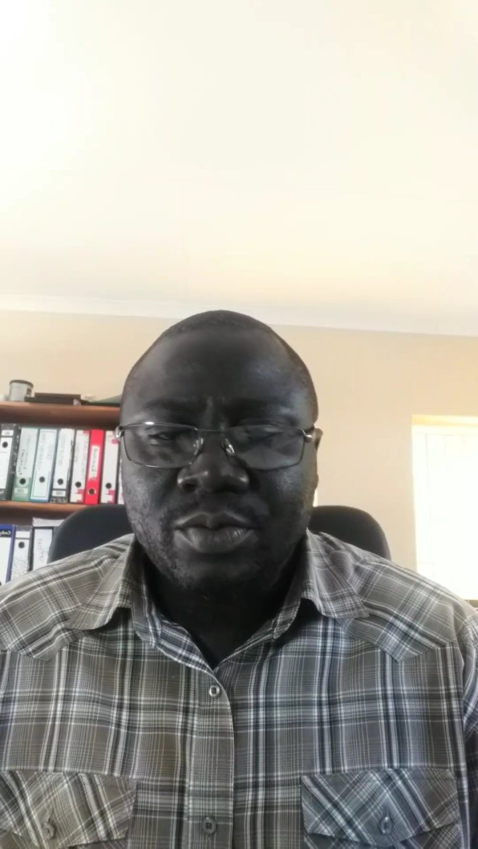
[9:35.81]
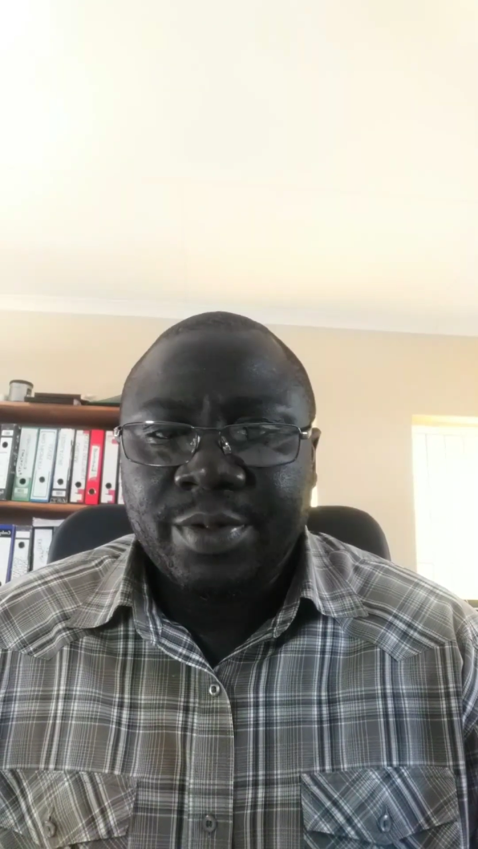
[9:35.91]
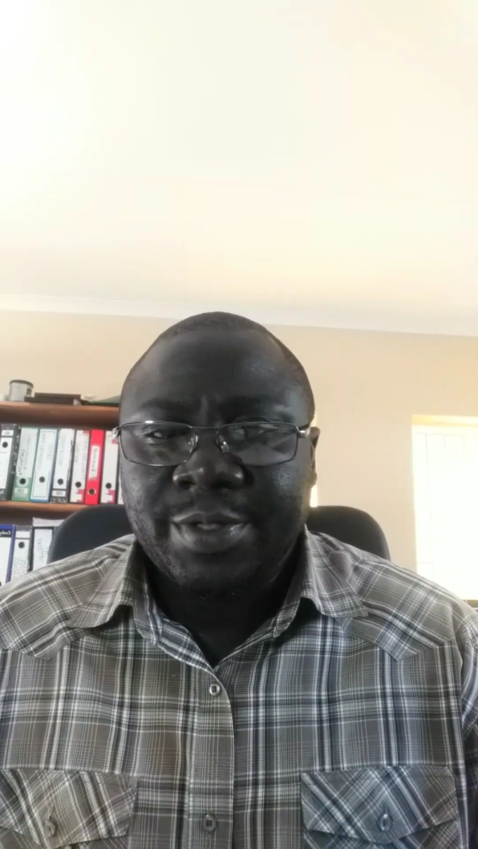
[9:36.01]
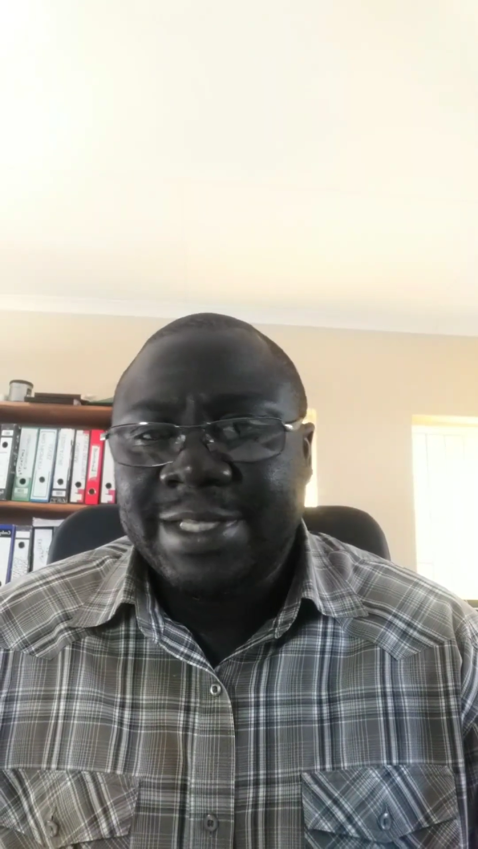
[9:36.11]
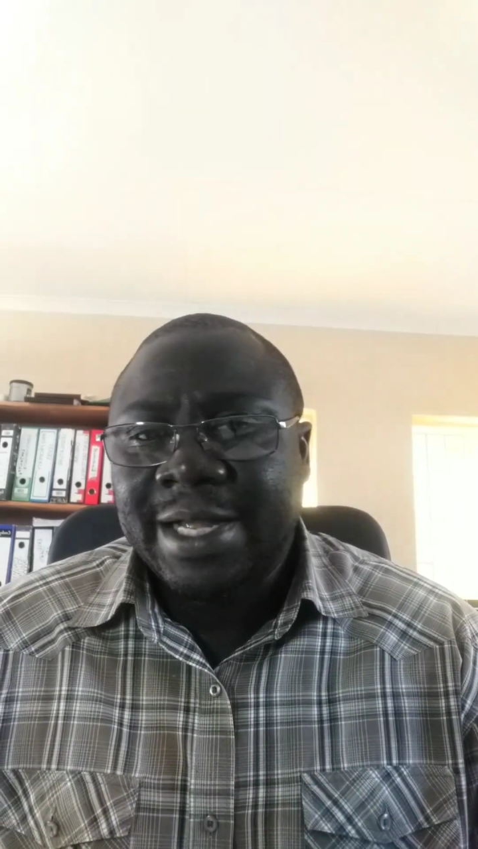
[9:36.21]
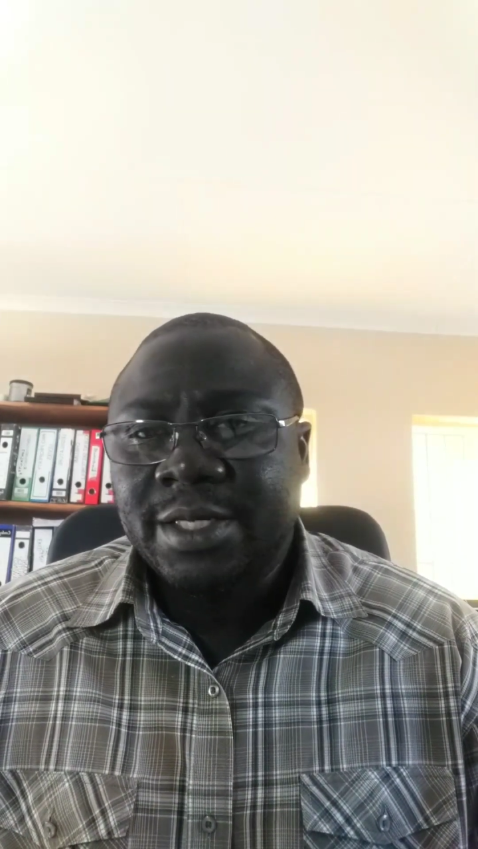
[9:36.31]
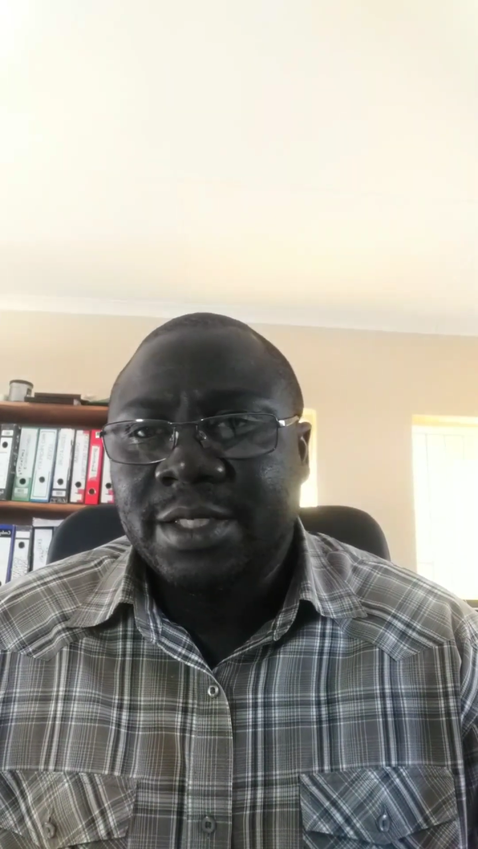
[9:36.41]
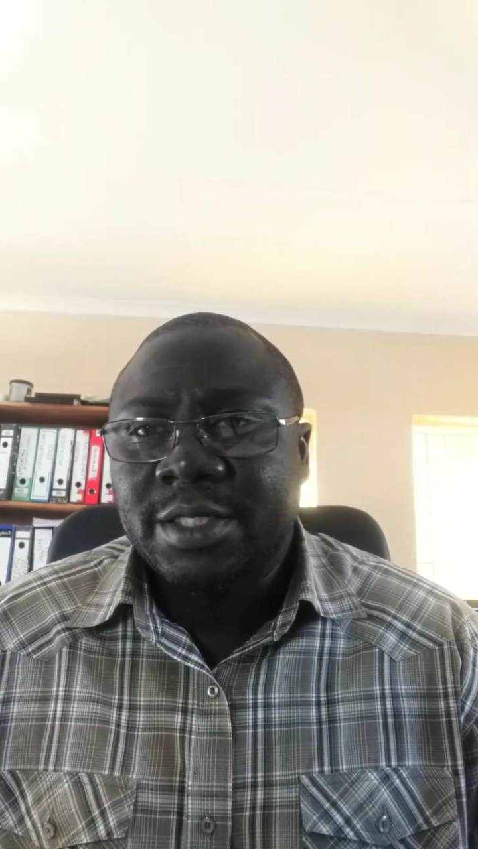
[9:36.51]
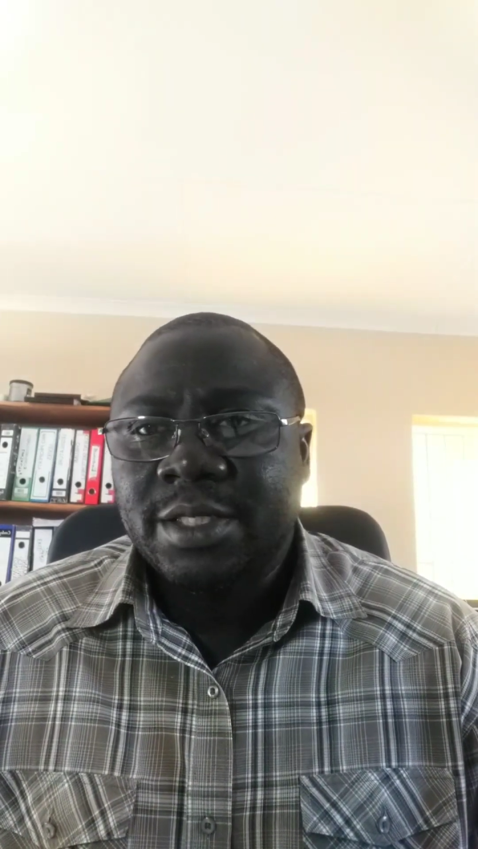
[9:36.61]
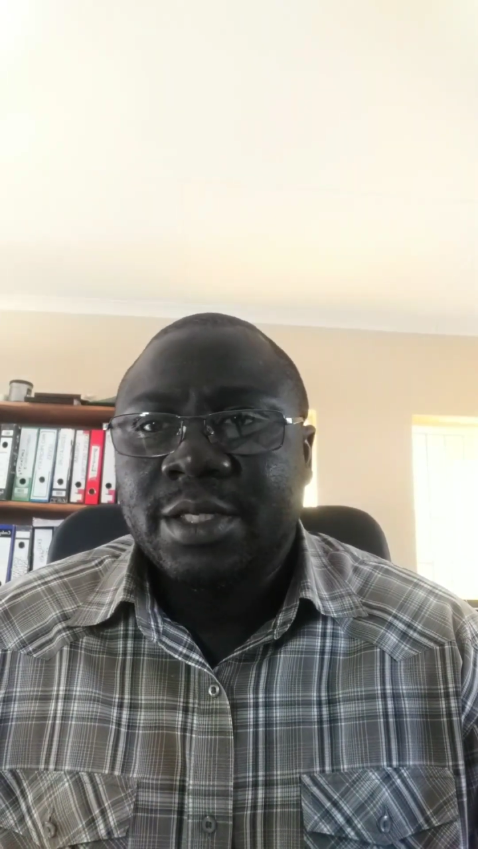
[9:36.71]

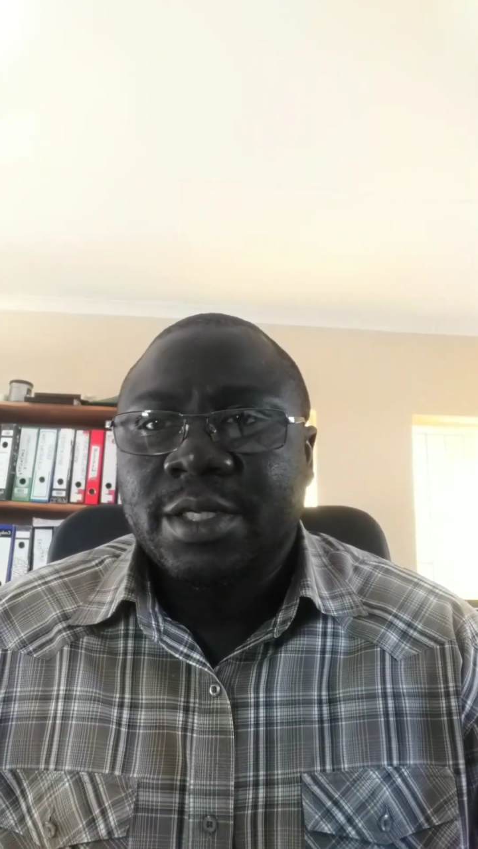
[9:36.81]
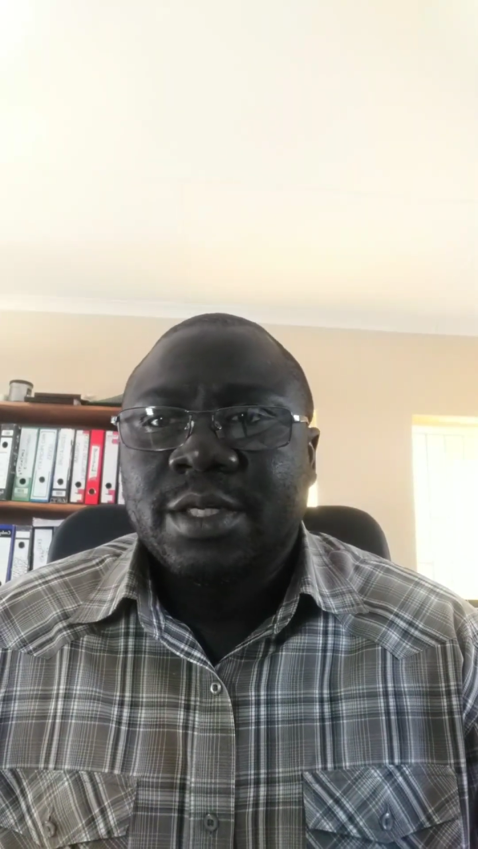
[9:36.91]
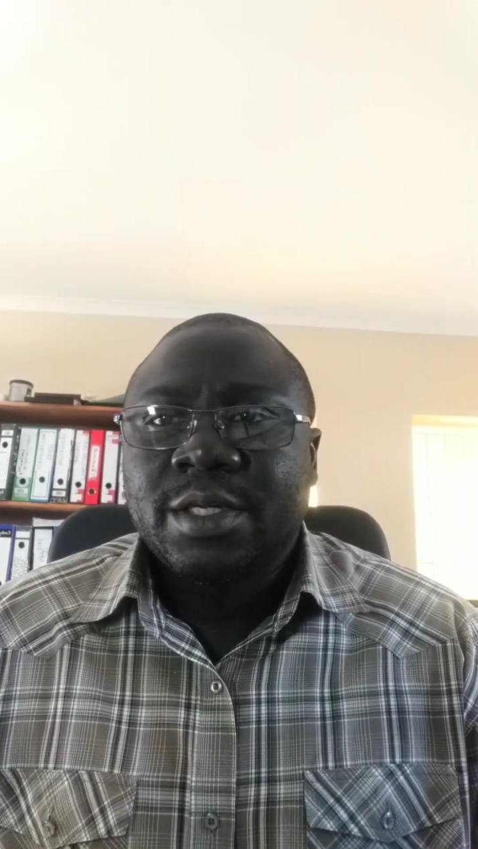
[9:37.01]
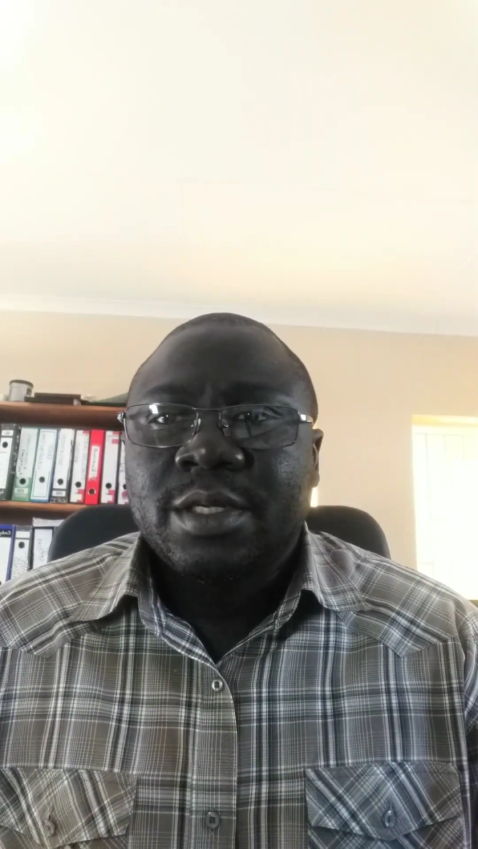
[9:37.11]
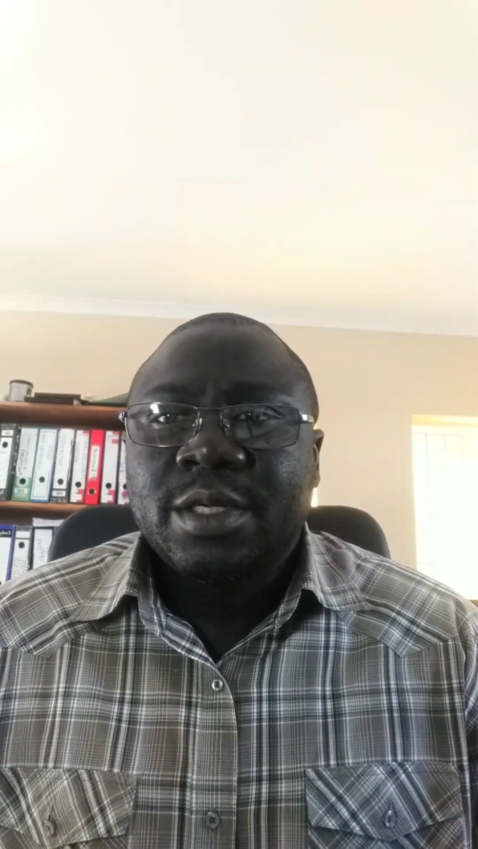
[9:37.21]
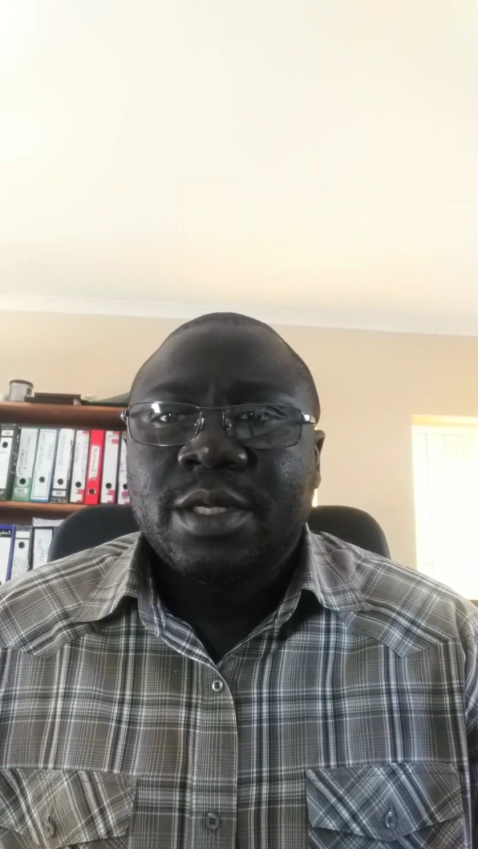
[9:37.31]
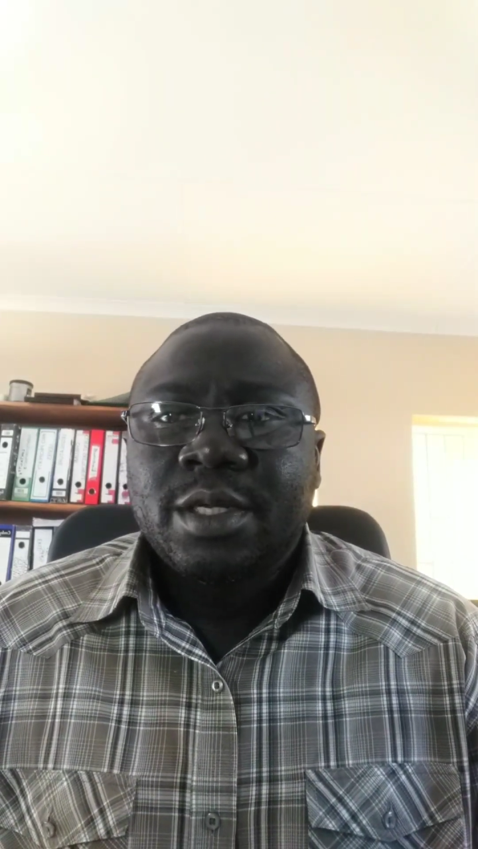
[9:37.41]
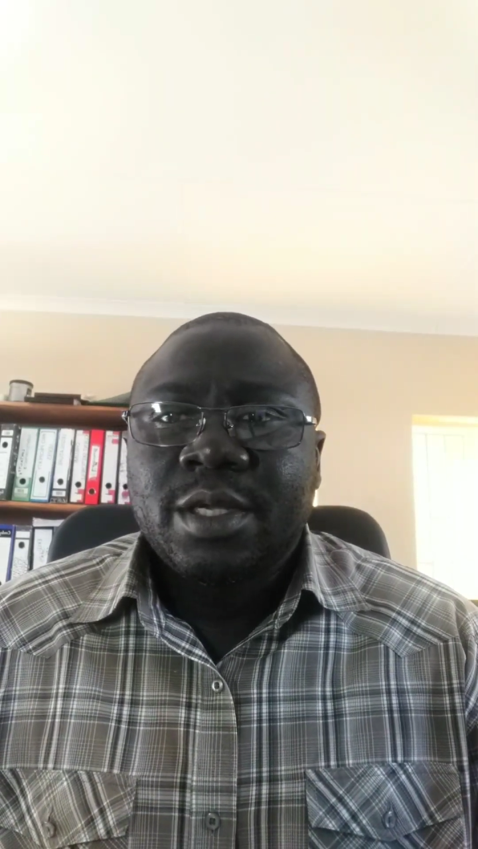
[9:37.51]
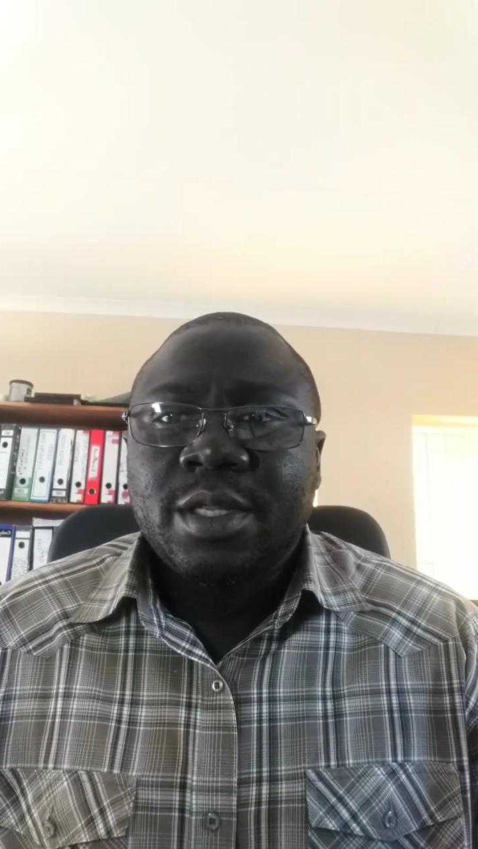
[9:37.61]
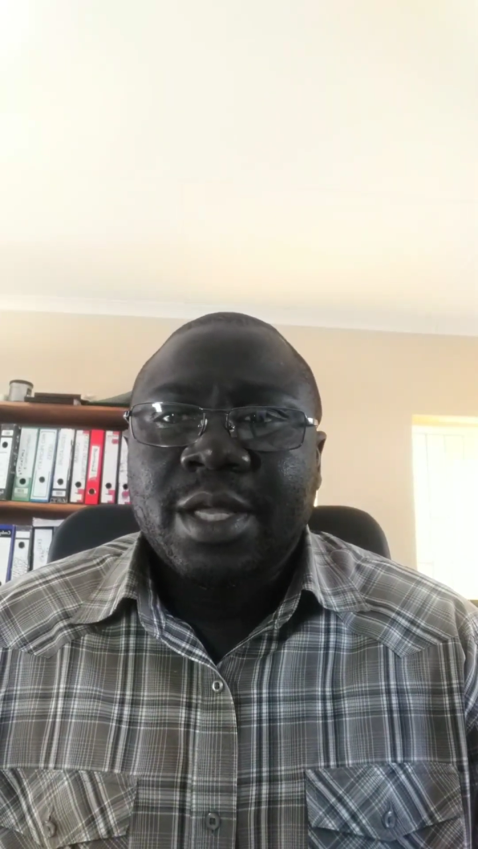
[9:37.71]
withstand in